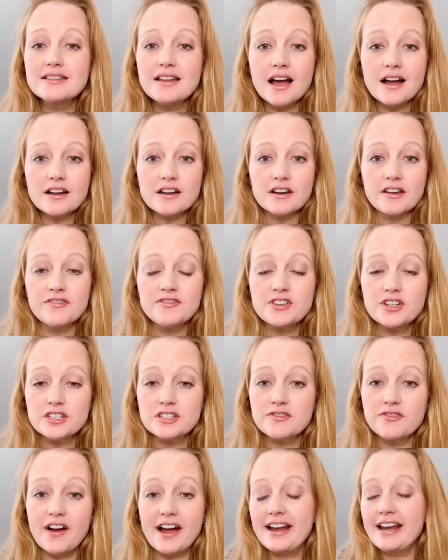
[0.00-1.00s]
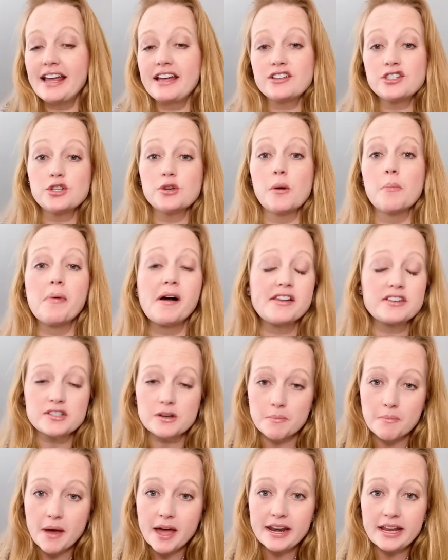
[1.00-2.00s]
not going to just finance you a
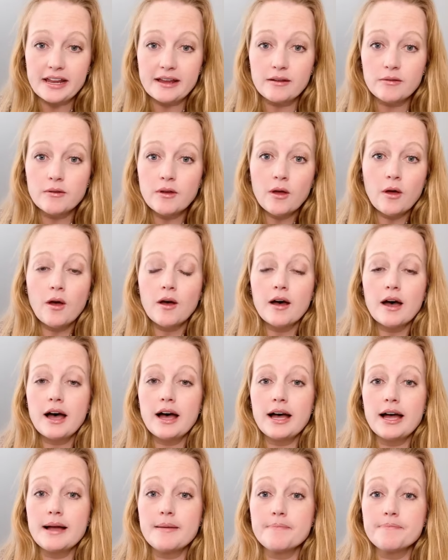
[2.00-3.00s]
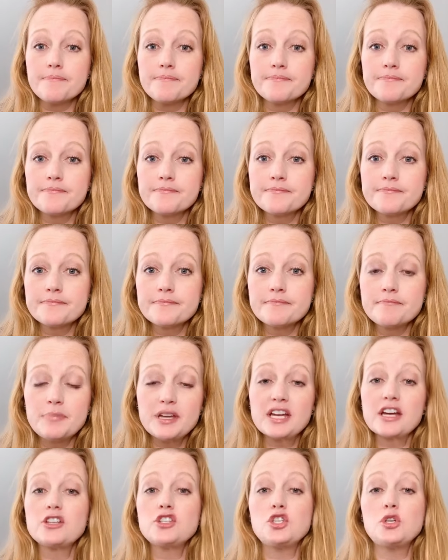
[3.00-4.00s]
bunch of money um,
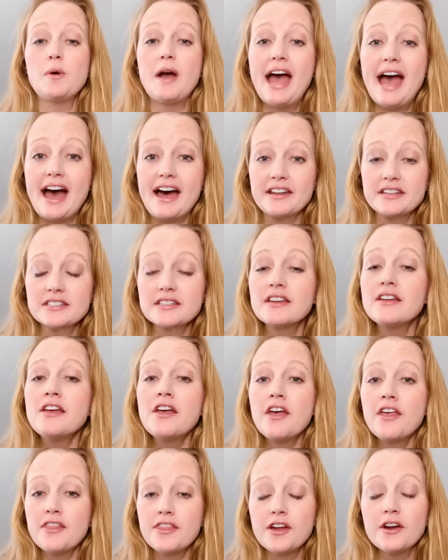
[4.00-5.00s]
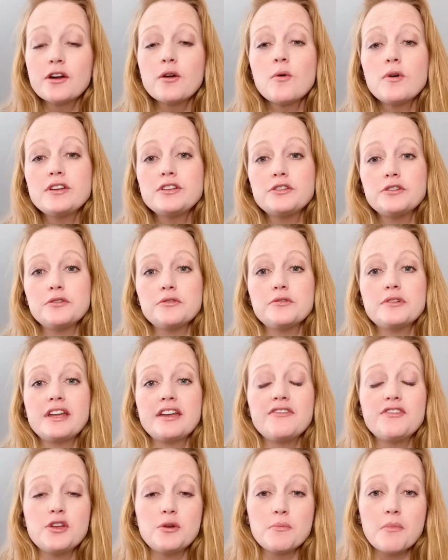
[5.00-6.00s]
because you ask. They're going to
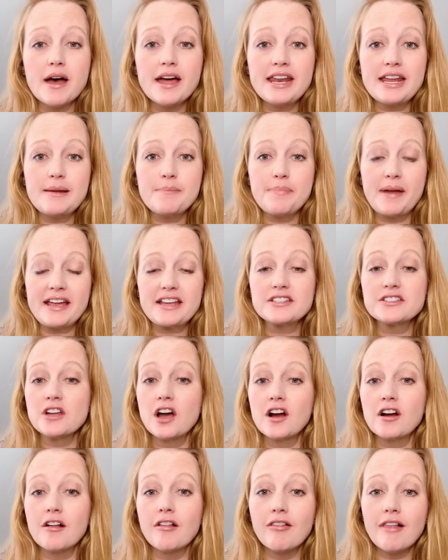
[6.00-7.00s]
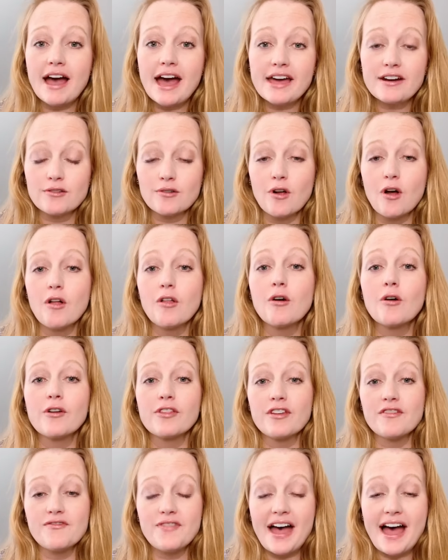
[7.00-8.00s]
give you money based on collateral or
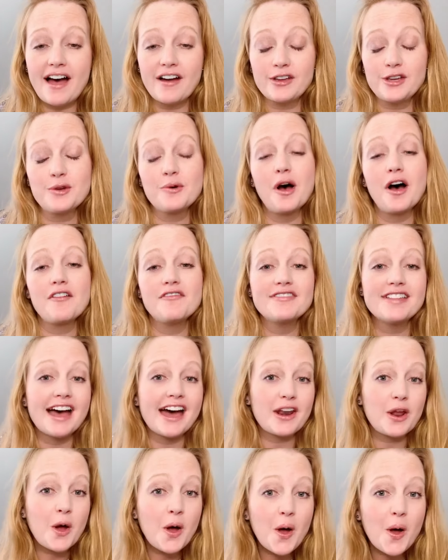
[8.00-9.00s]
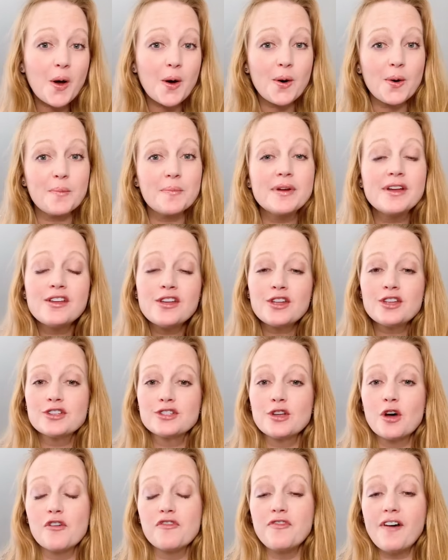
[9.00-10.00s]
the value of that home.
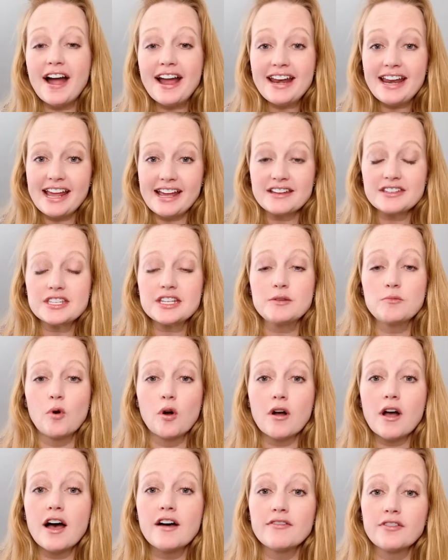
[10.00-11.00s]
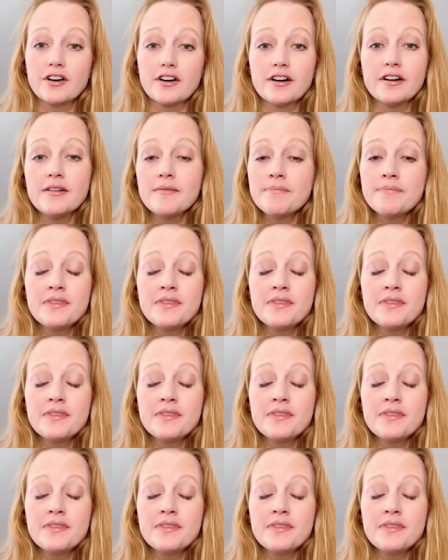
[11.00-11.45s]
So financing will cover